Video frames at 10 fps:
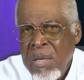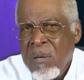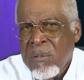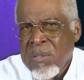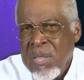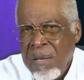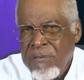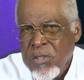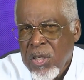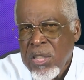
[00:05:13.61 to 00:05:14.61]
on
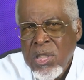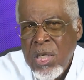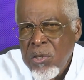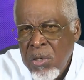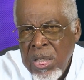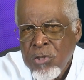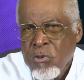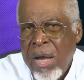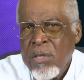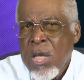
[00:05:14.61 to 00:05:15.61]
television continually
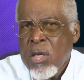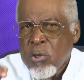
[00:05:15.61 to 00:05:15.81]
trying